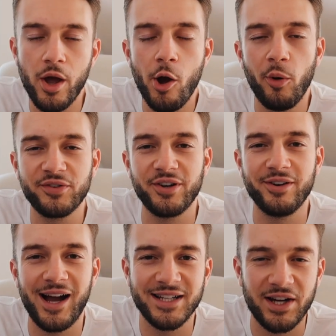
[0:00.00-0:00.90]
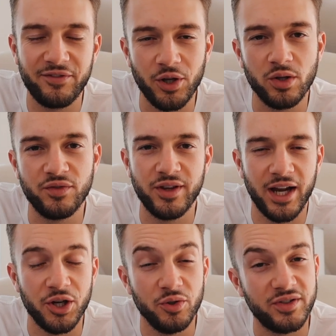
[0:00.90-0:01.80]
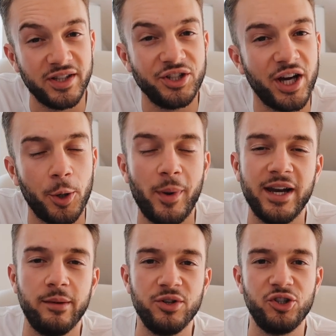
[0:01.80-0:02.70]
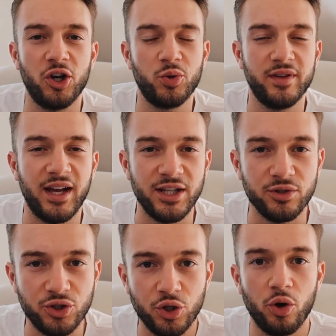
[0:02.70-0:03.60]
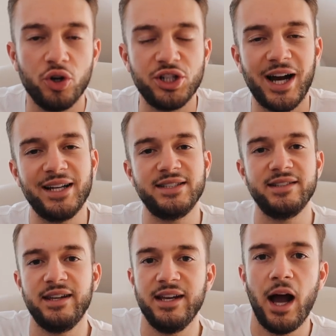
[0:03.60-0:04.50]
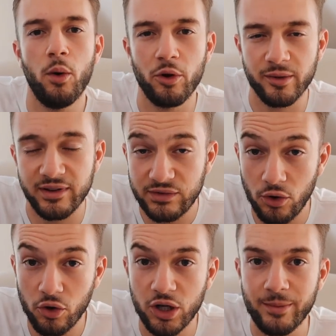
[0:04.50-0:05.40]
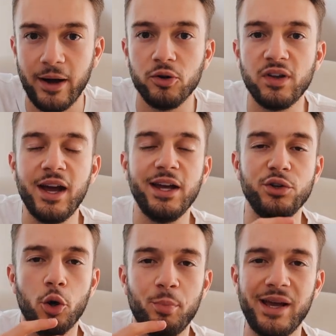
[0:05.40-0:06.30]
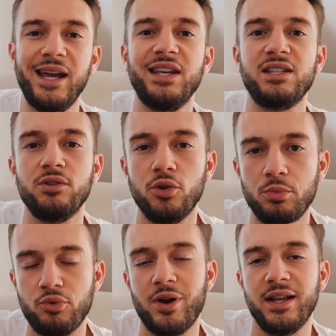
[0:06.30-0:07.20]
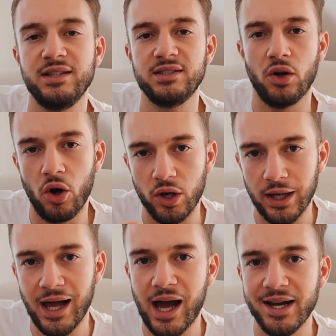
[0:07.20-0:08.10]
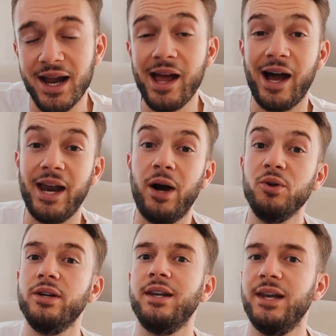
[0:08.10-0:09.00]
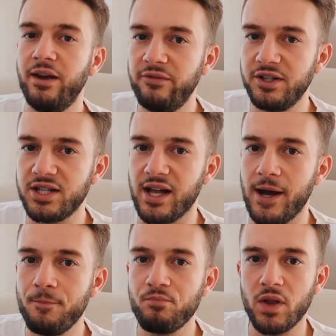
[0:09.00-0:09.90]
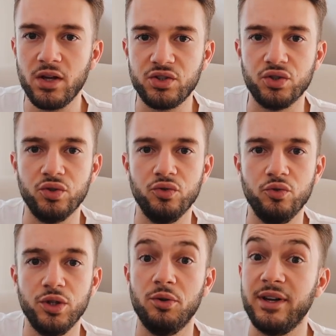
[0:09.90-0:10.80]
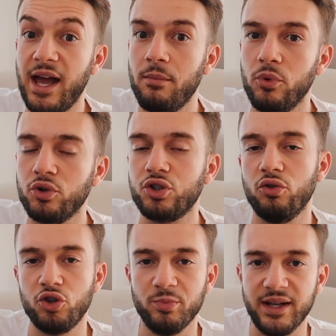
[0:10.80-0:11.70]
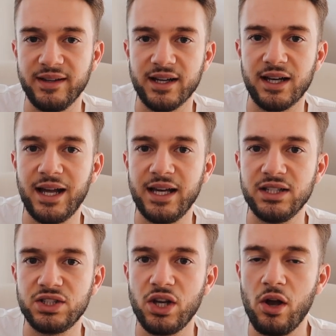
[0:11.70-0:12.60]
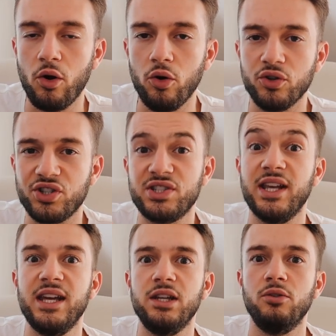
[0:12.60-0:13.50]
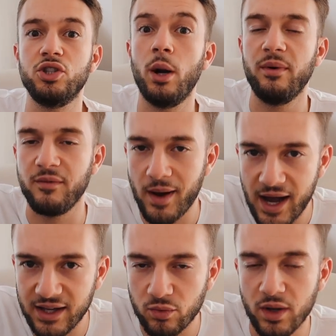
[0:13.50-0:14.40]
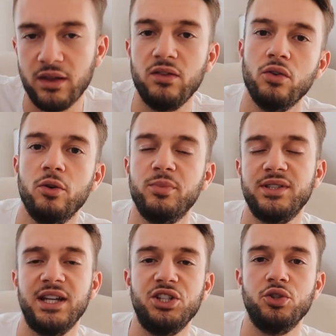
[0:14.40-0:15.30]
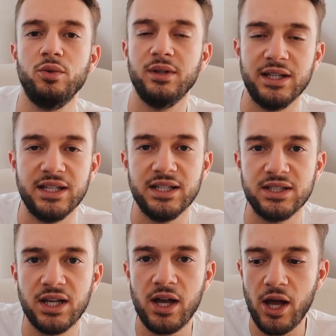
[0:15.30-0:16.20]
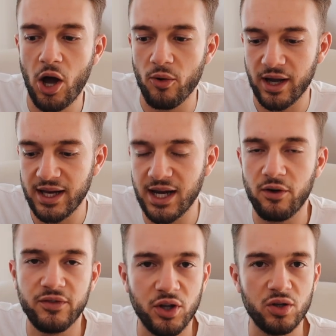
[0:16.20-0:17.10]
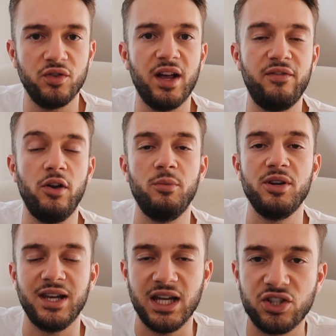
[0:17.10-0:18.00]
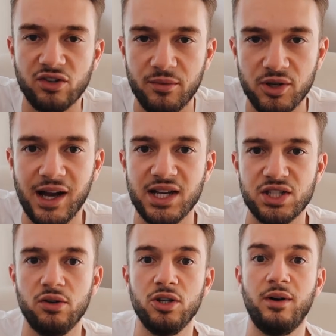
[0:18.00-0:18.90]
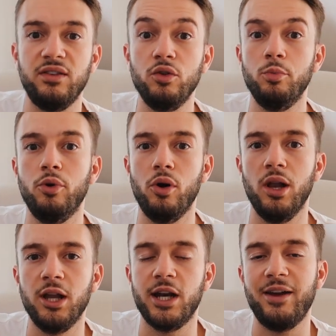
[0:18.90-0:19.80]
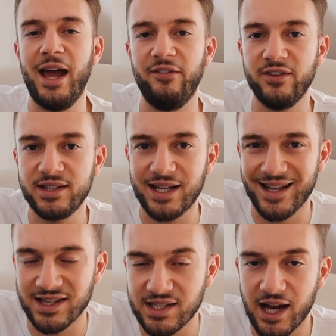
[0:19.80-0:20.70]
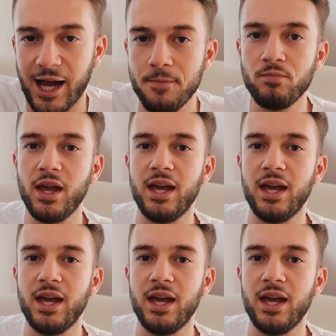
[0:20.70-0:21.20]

What's going on guys and for those of you that are new to the channel my name is Joshua Daniel George and today I want to be talking about your personal brand online and how you can leverage that to you know get more social media clients or to stay you know top of mind with your potential leads okay now for those of you that follow me on instagram you guys know you know i do put a lot of effort and time